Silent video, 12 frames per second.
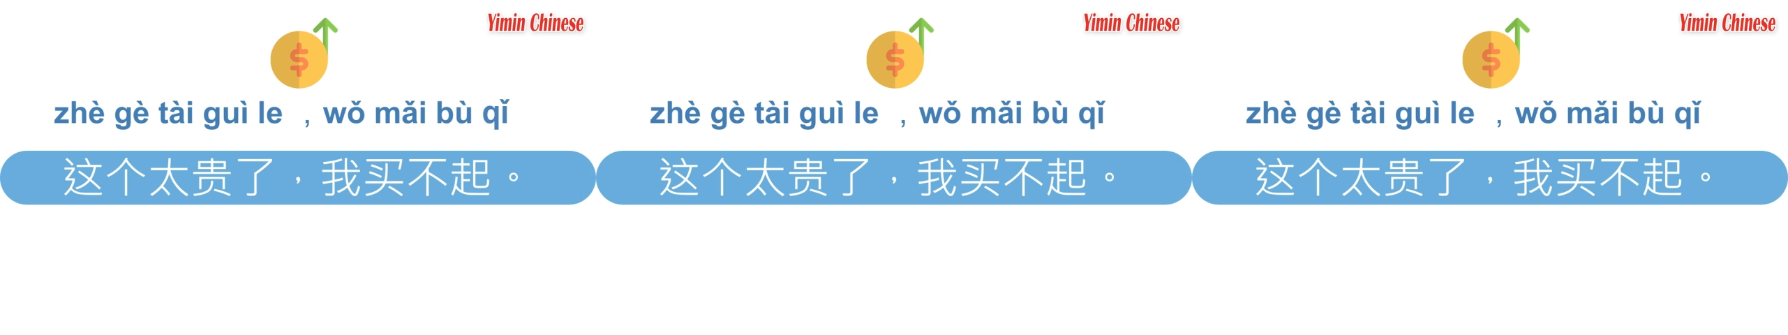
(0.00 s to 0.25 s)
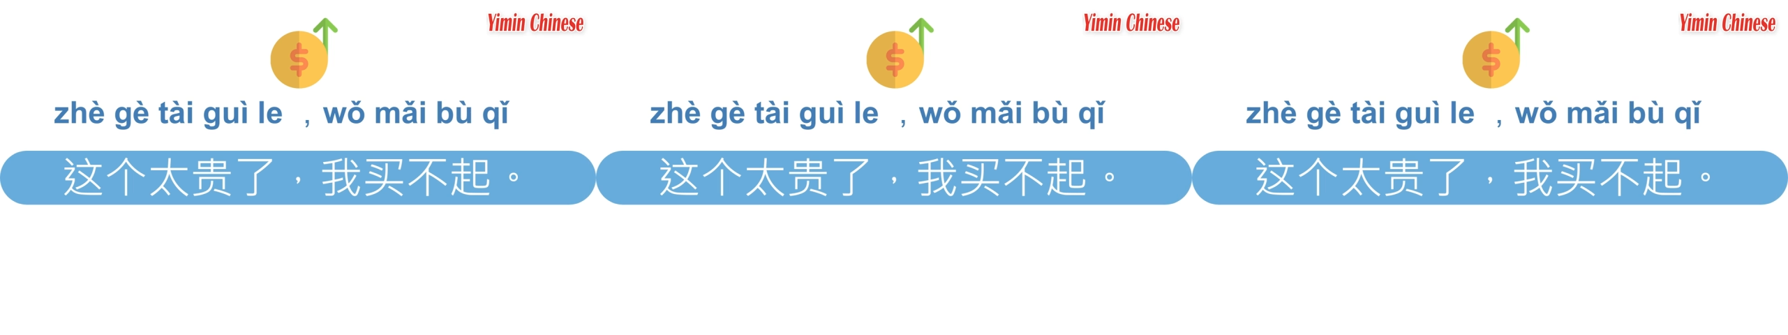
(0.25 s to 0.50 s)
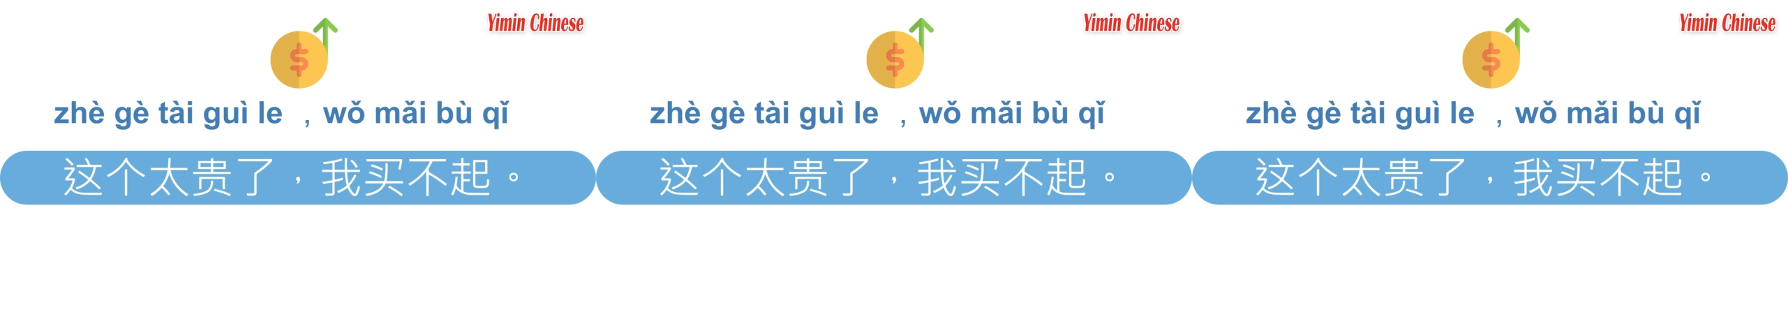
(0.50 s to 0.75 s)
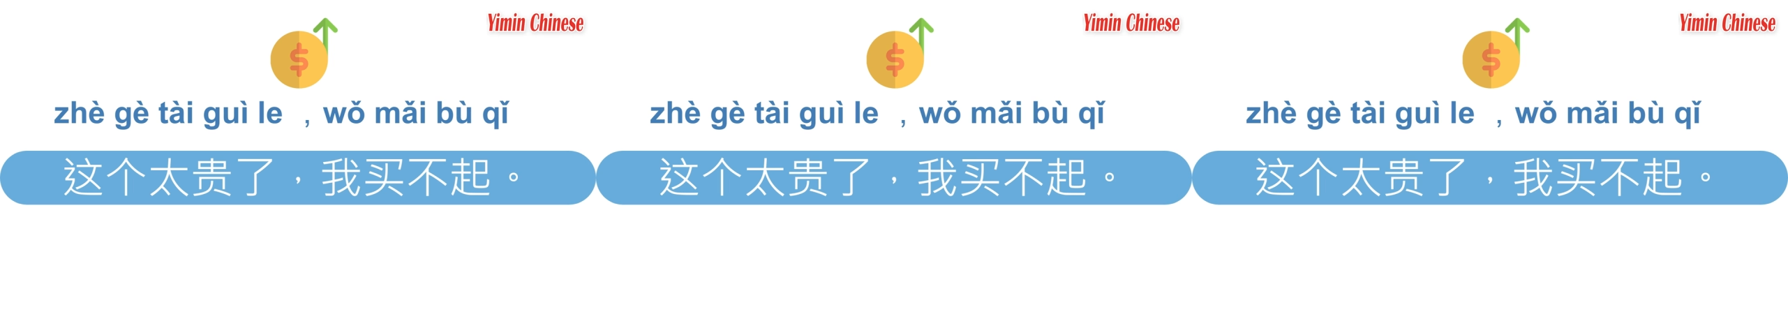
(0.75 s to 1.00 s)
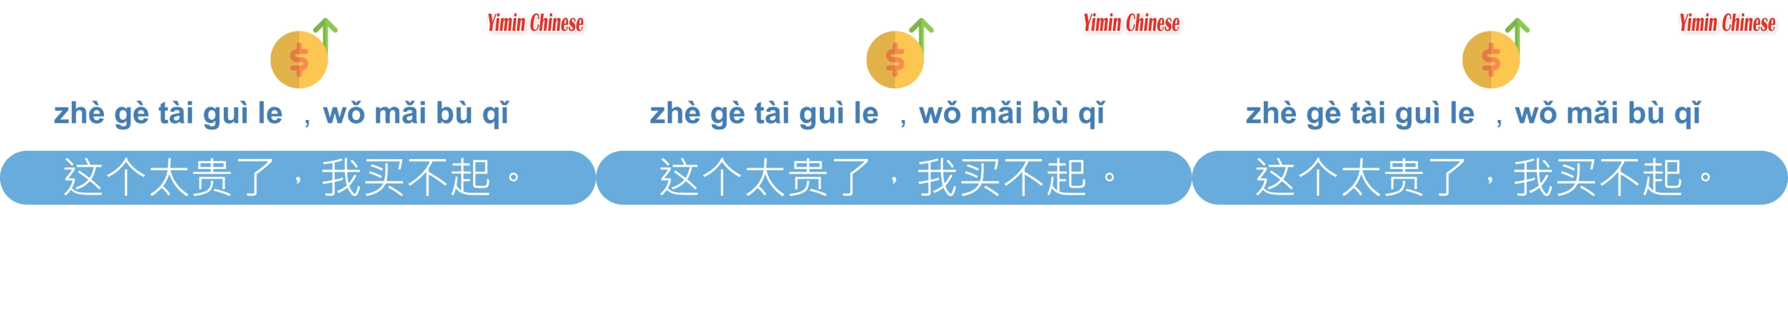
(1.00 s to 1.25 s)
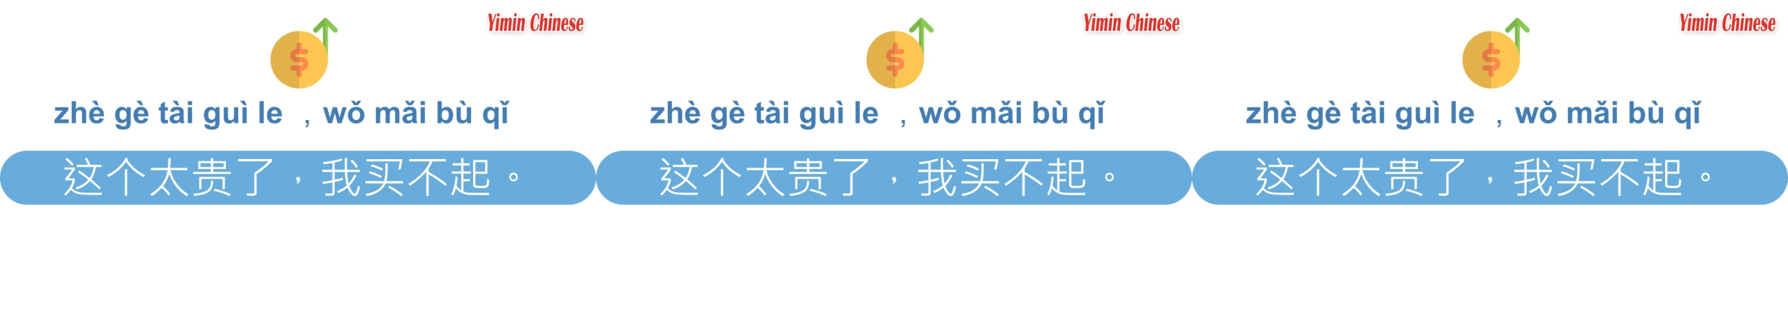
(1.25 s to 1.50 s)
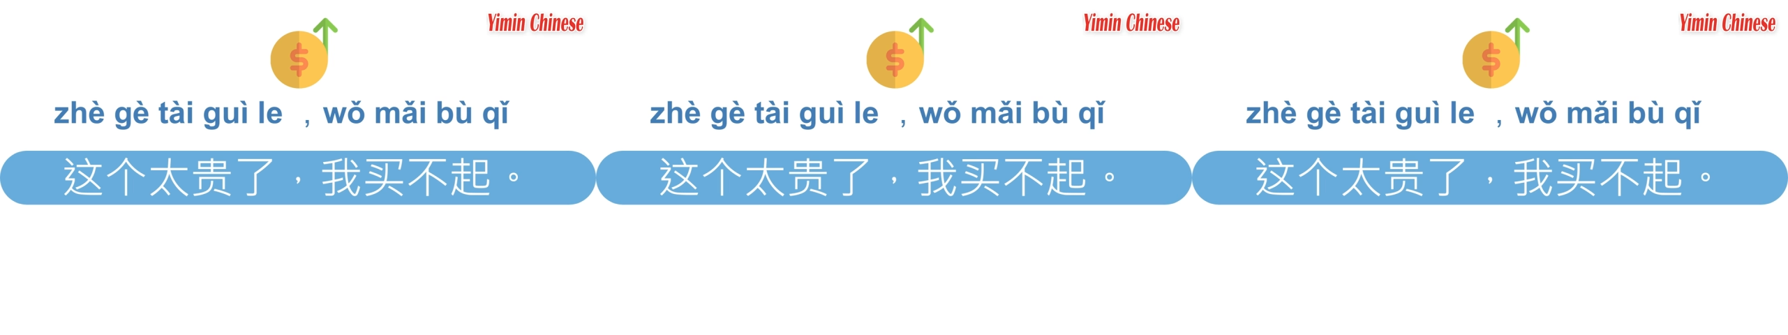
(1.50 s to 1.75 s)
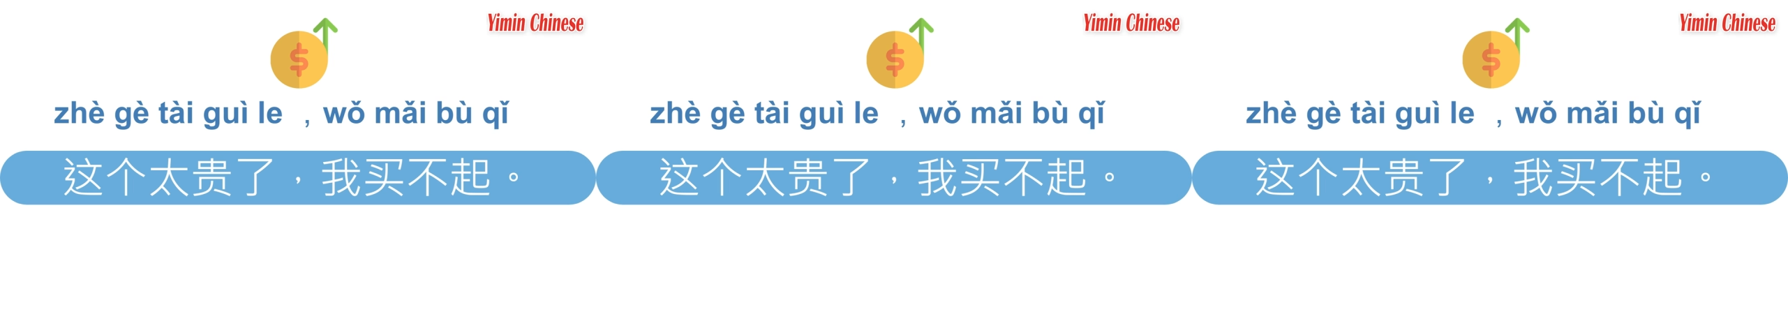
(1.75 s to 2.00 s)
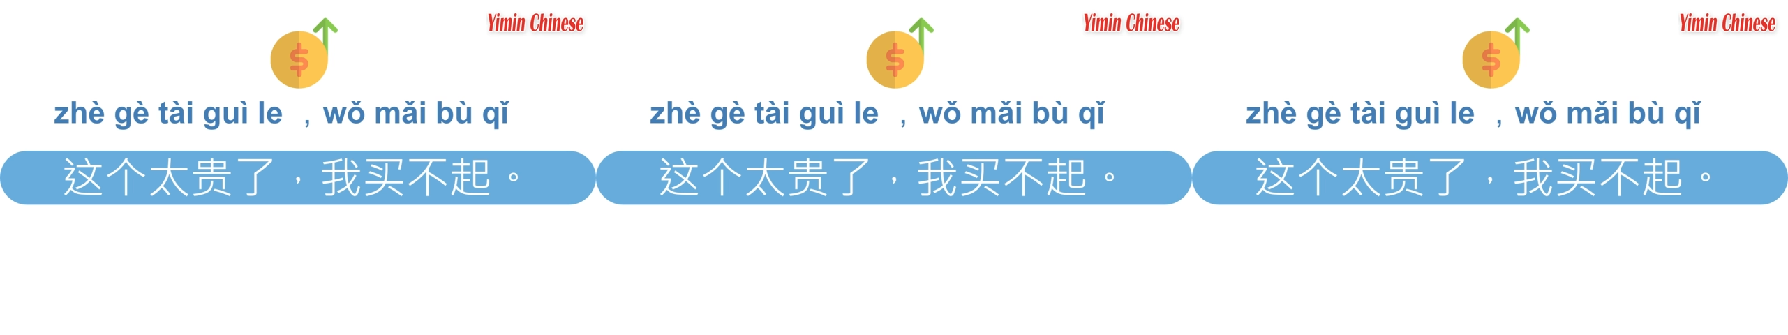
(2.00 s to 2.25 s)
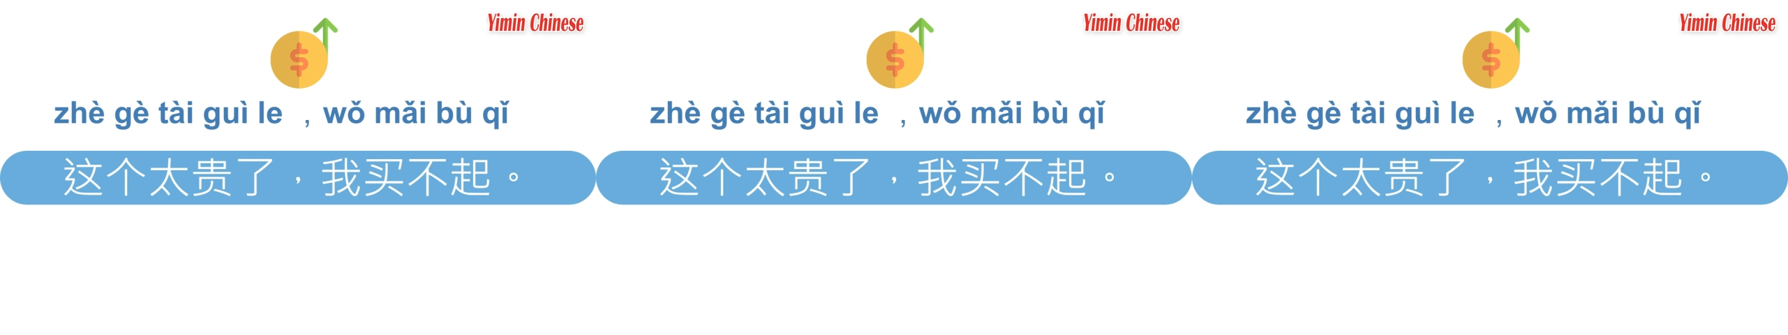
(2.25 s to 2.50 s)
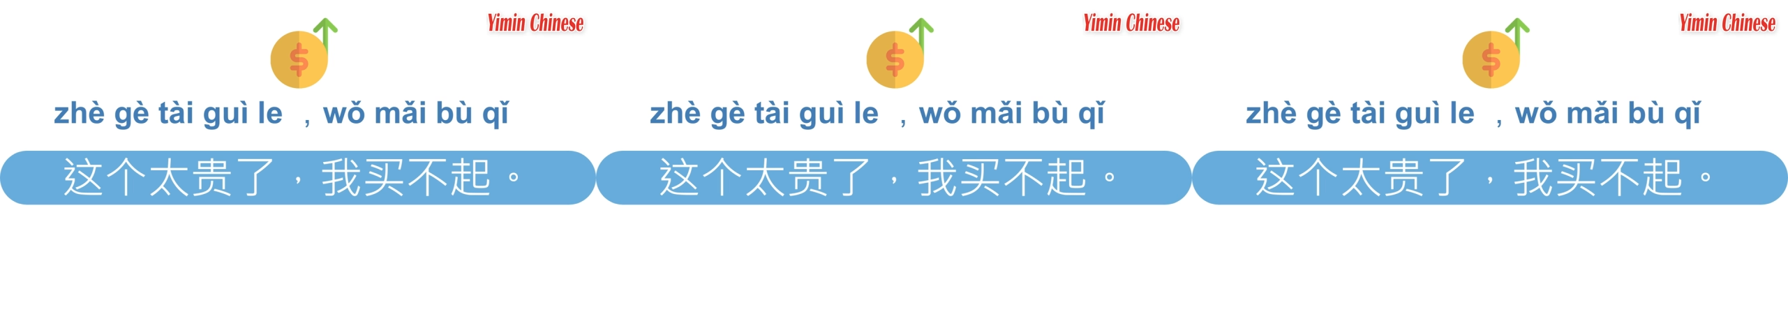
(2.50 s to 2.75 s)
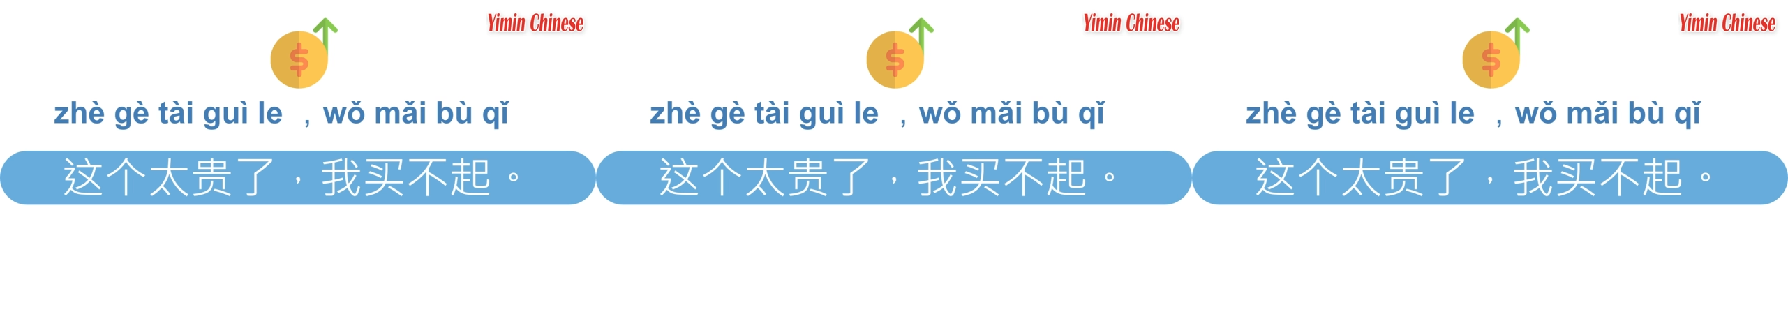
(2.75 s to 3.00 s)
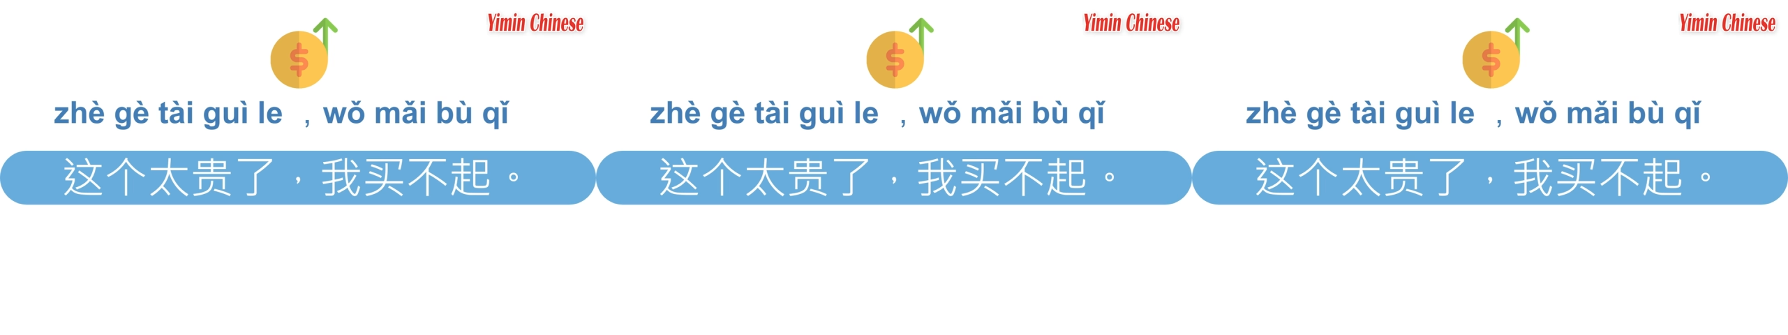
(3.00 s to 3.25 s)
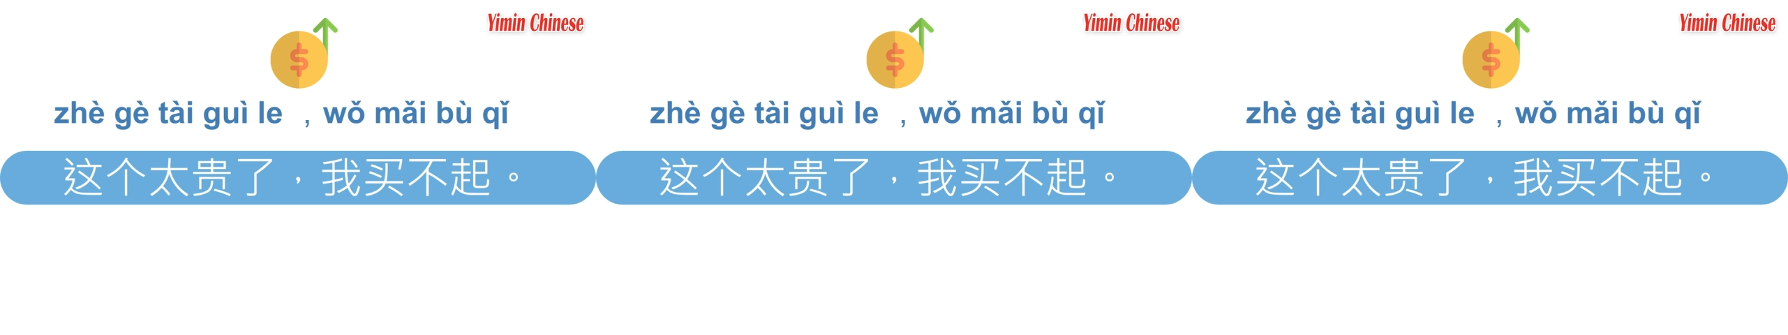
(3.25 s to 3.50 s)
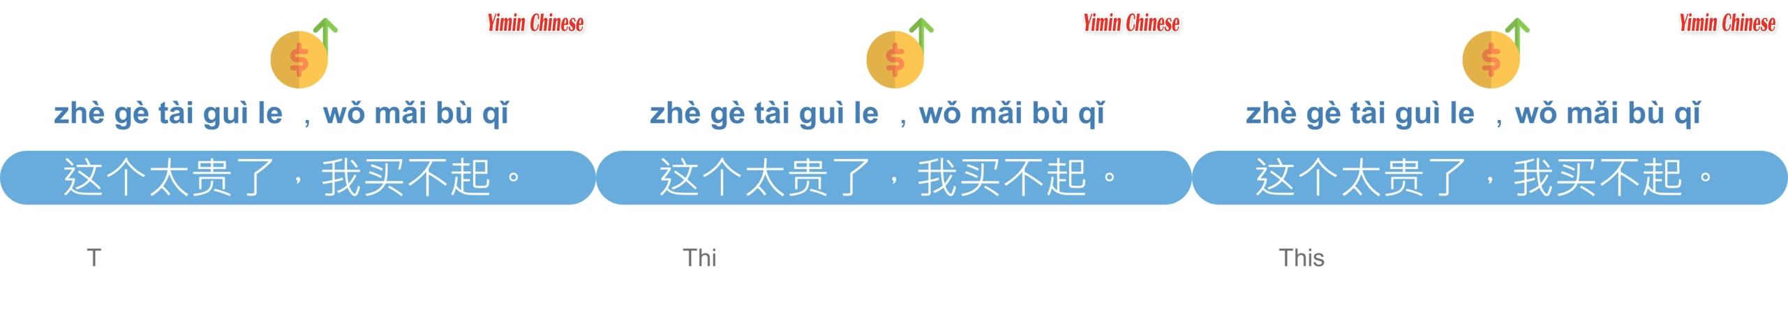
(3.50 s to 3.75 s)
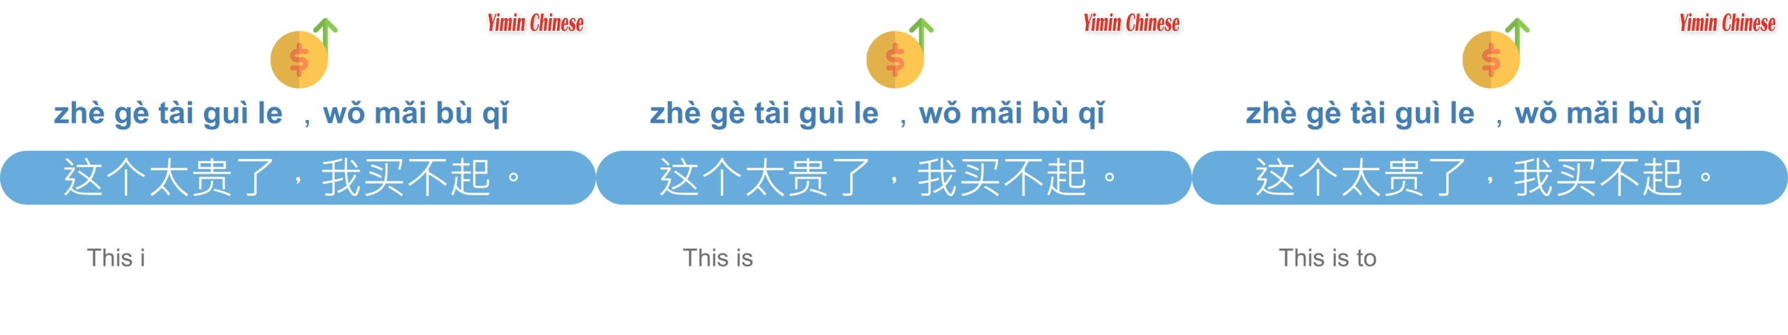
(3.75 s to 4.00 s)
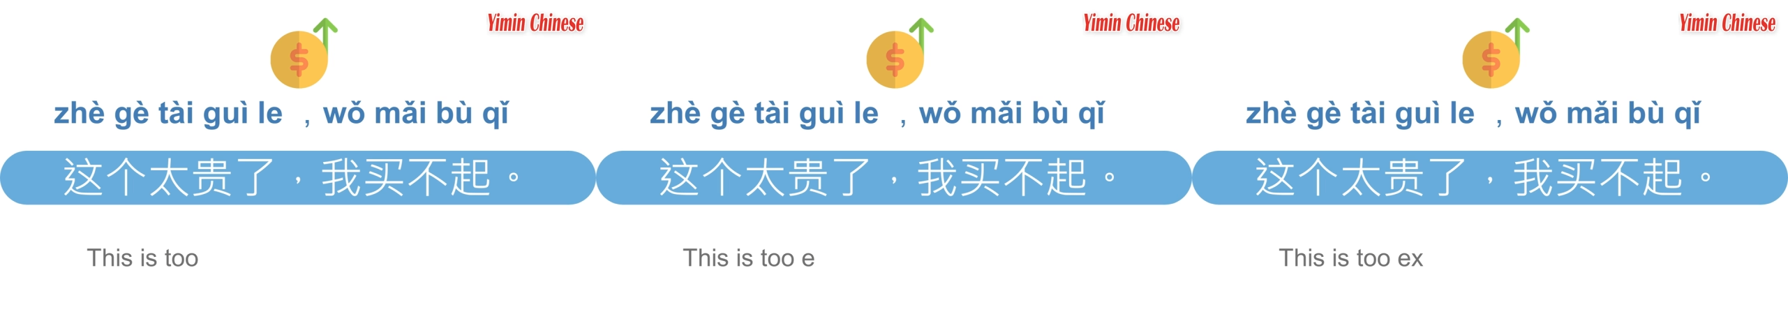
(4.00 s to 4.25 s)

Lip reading: Nobody's mouth can be seen.